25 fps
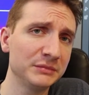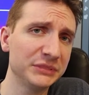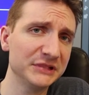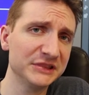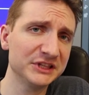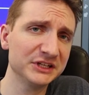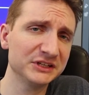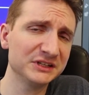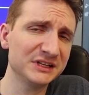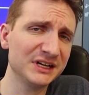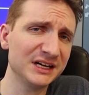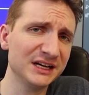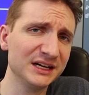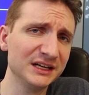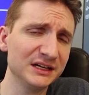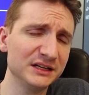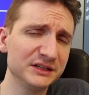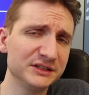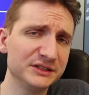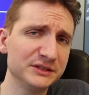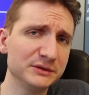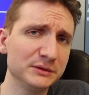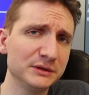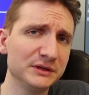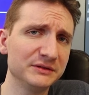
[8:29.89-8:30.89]
But they're not
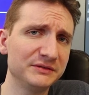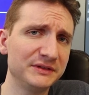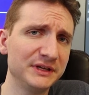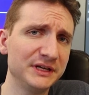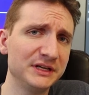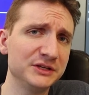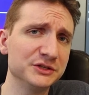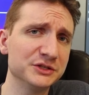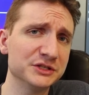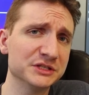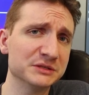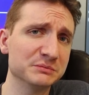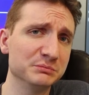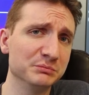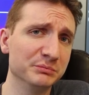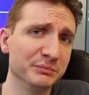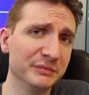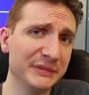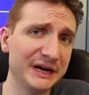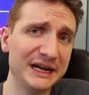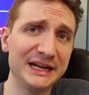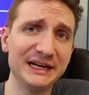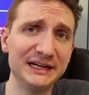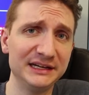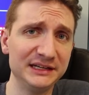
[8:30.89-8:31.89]
gonna do it if they can just
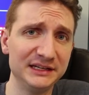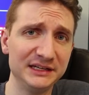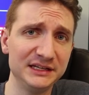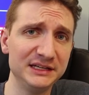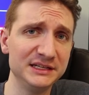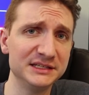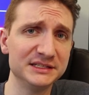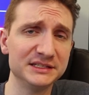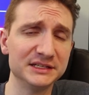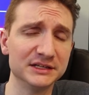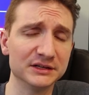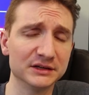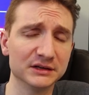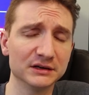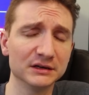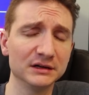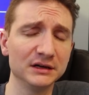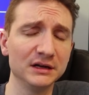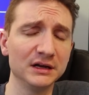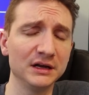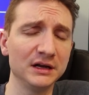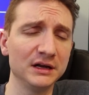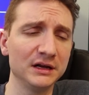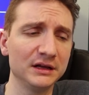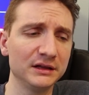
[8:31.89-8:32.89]
mine
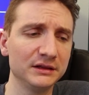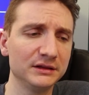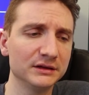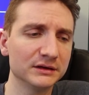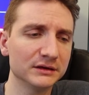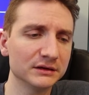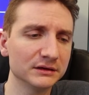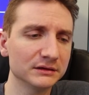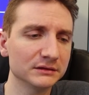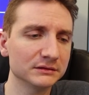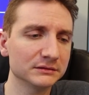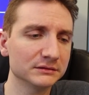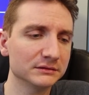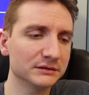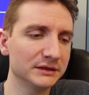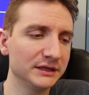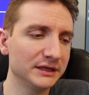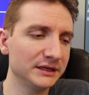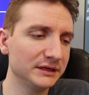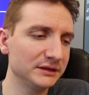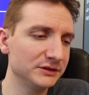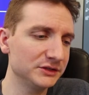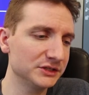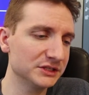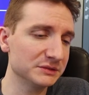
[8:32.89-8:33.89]
easier. They're
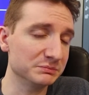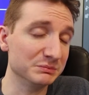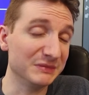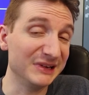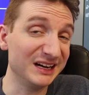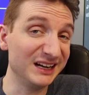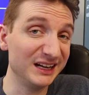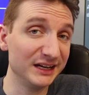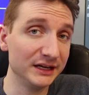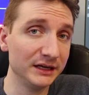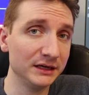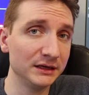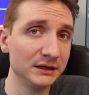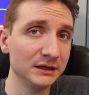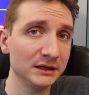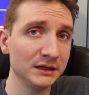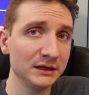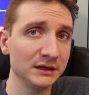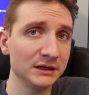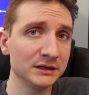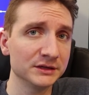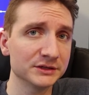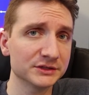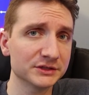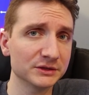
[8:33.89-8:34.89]
gonna just mine.
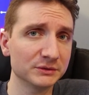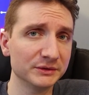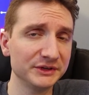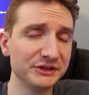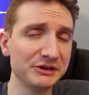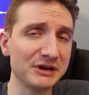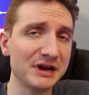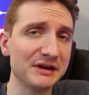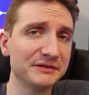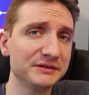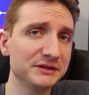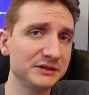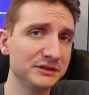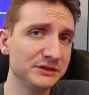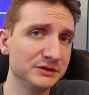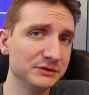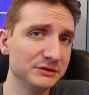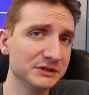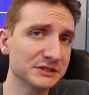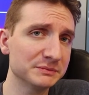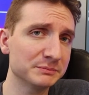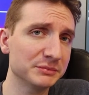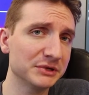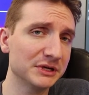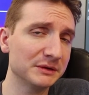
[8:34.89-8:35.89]
So what you have to
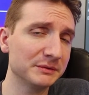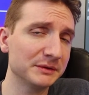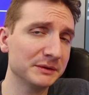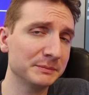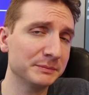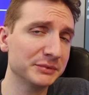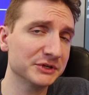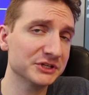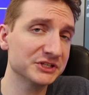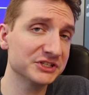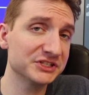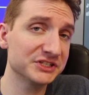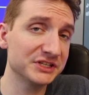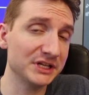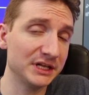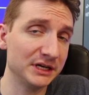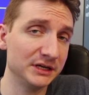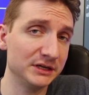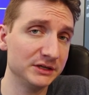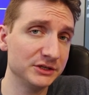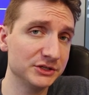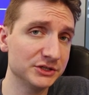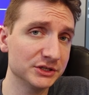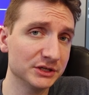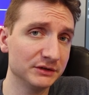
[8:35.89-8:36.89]
do is put up a
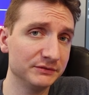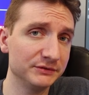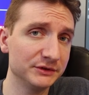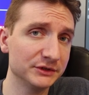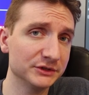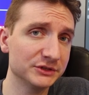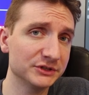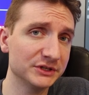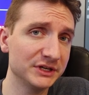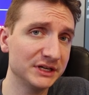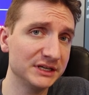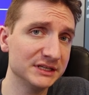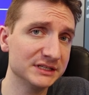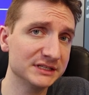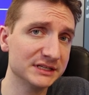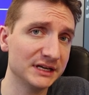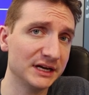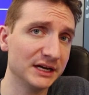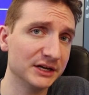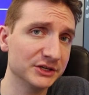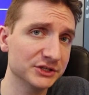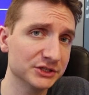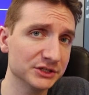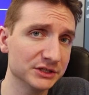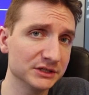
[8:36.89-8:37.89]
percentage of your
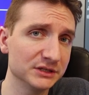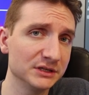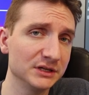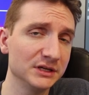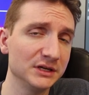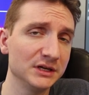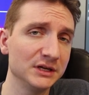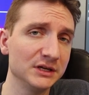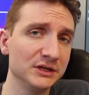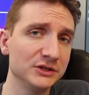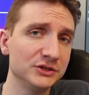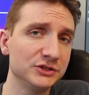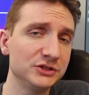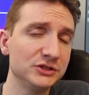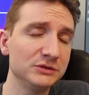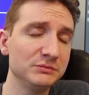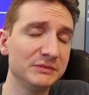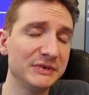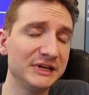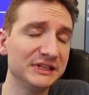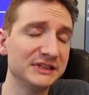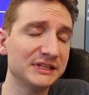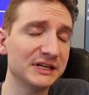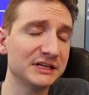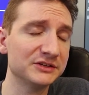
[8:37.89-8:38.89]
transaction to
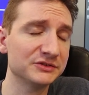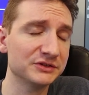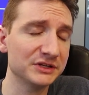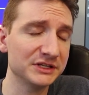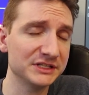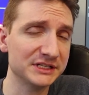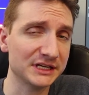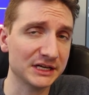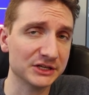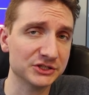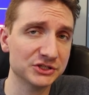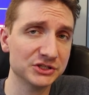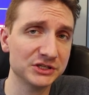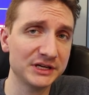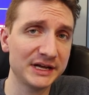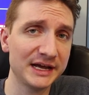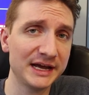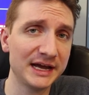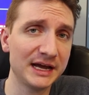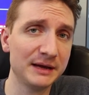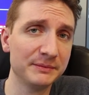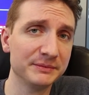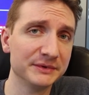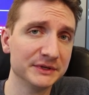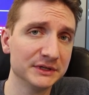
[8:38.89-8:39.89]
make that transaction
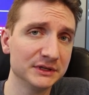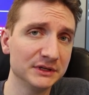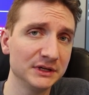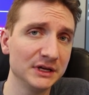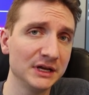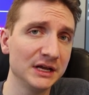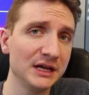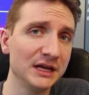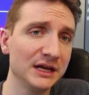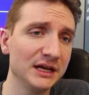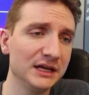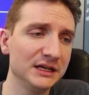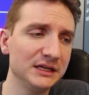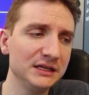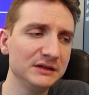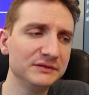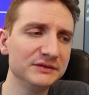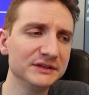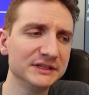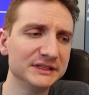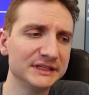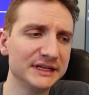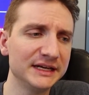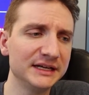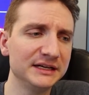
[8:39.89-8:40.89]
happen. And
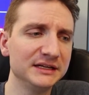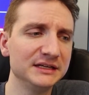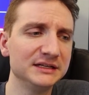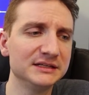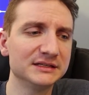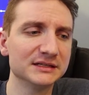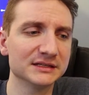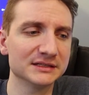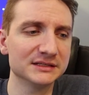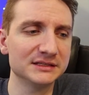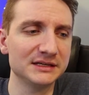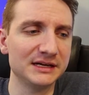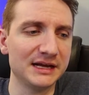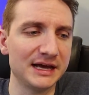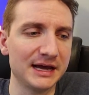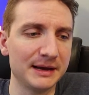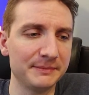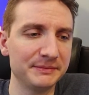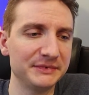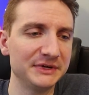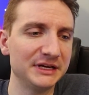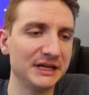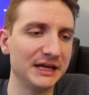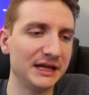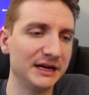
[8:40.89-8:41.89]
even then, it doesn't
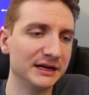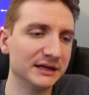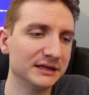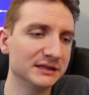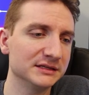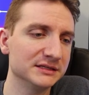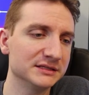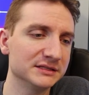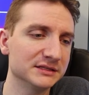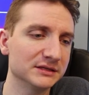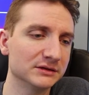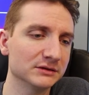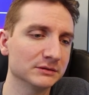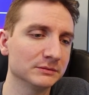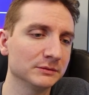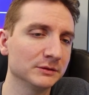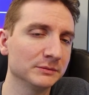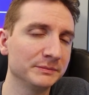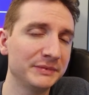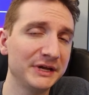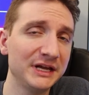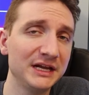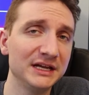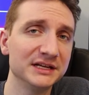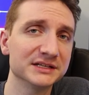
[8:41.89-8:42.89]
happen at a
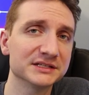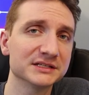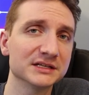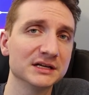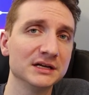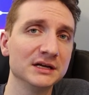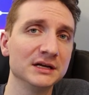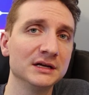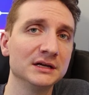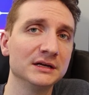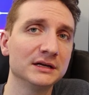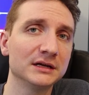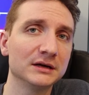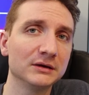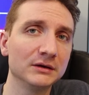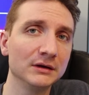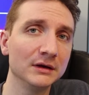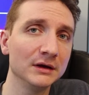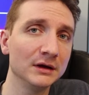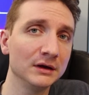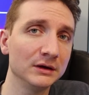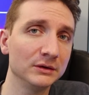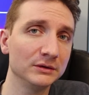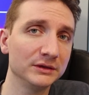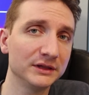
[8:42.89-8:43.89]
considerable pace. Now,
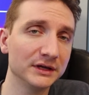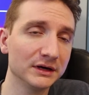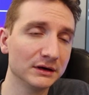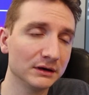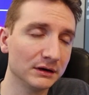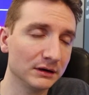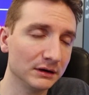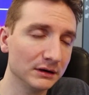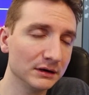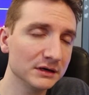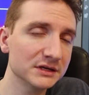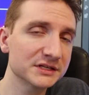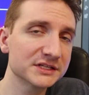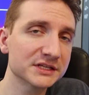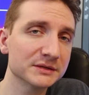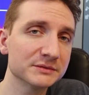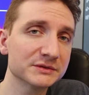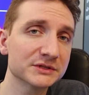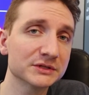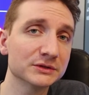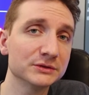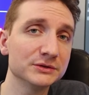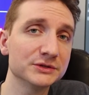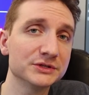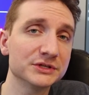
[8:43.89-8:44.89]
there are some
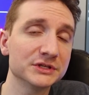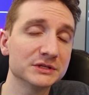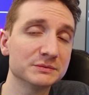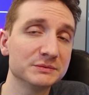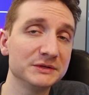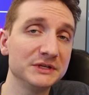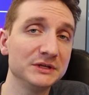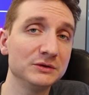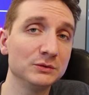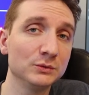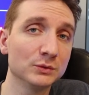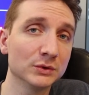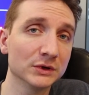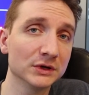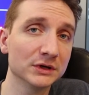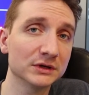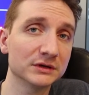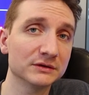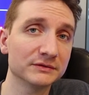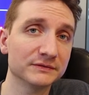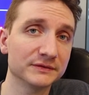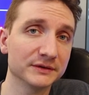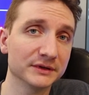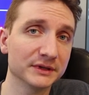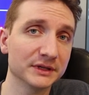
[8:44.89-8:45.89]
solutions being
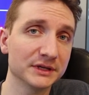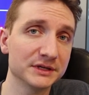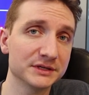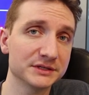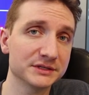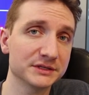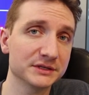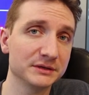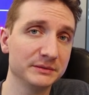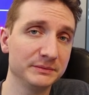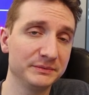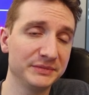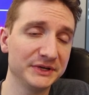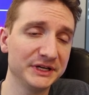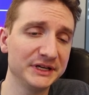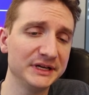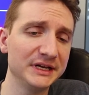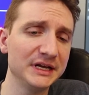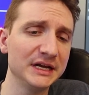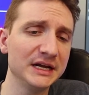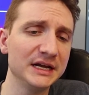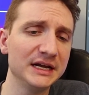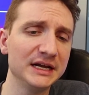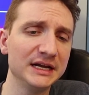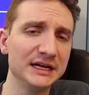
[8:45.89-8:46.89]
worked for this,
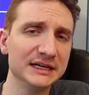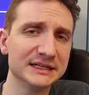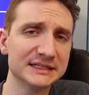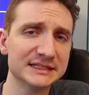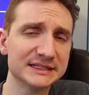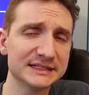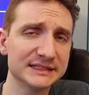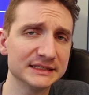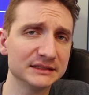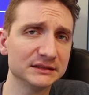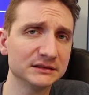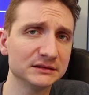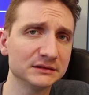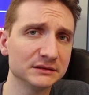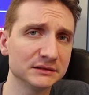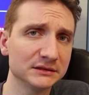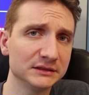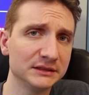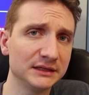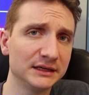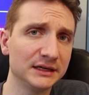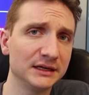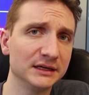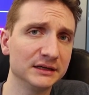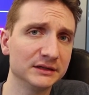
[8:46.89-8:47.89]
but it's still
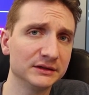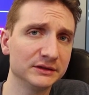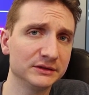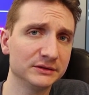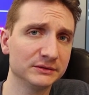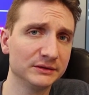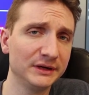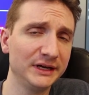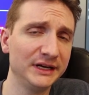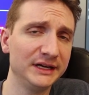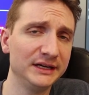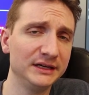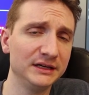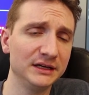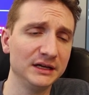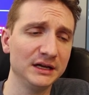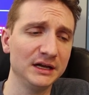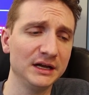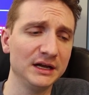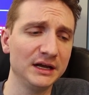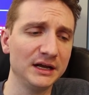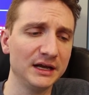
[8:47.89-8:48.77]
not great.